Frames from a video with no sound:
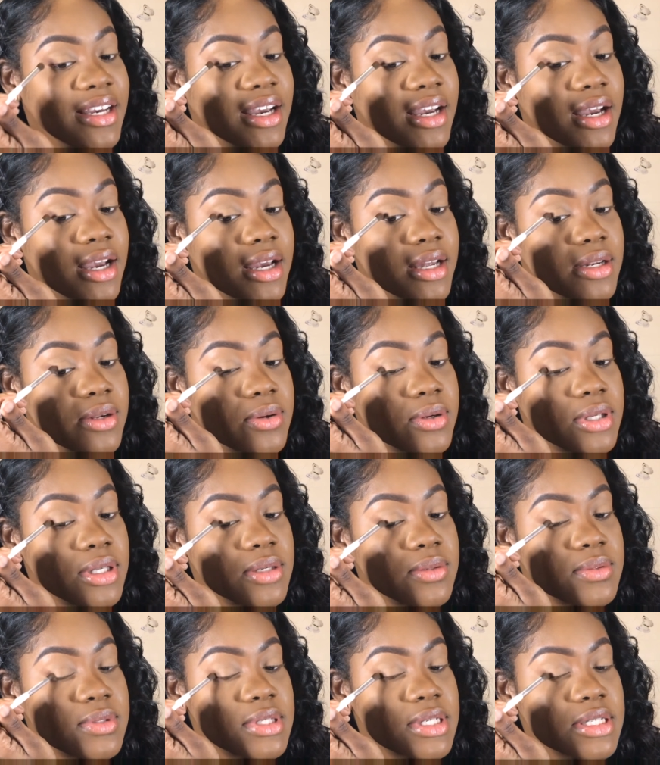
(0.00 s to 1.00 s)
I don't
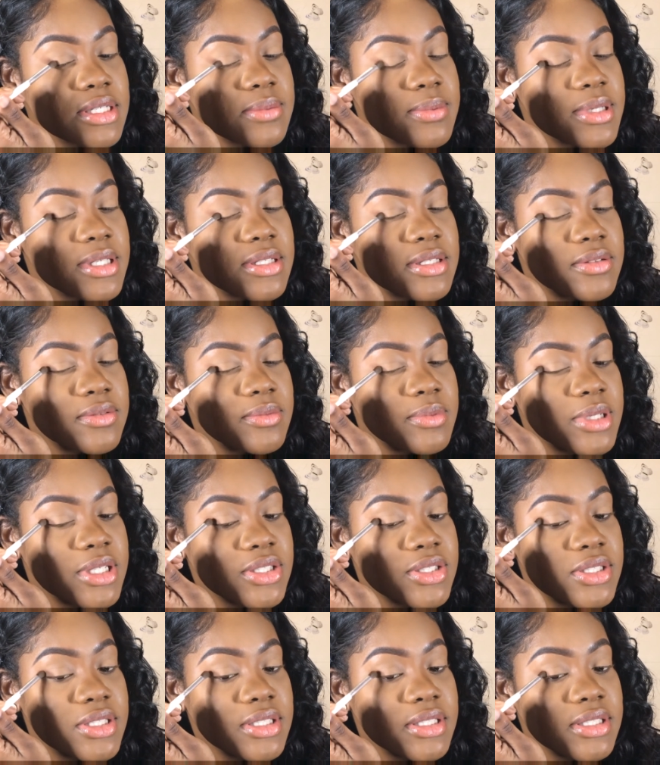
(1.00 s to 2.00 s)
use expensive
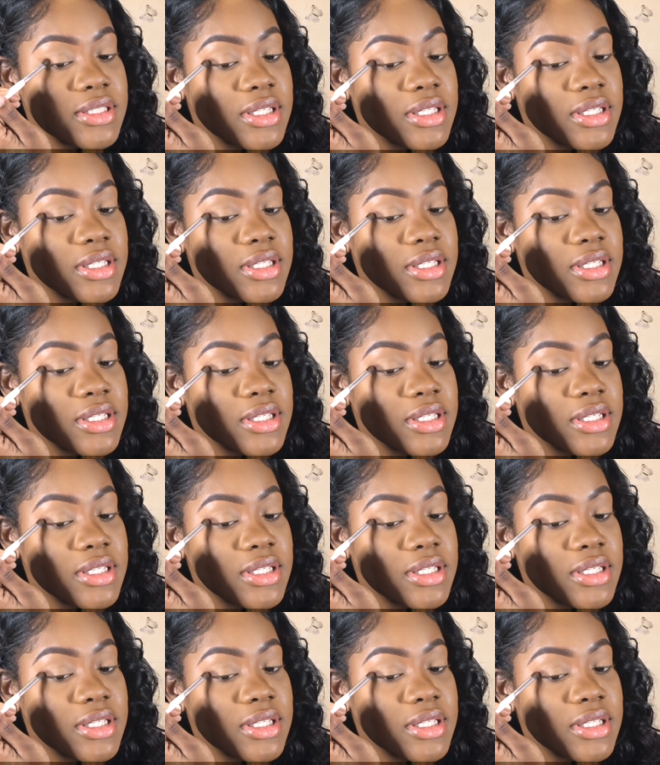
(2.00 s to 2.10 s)
brushes.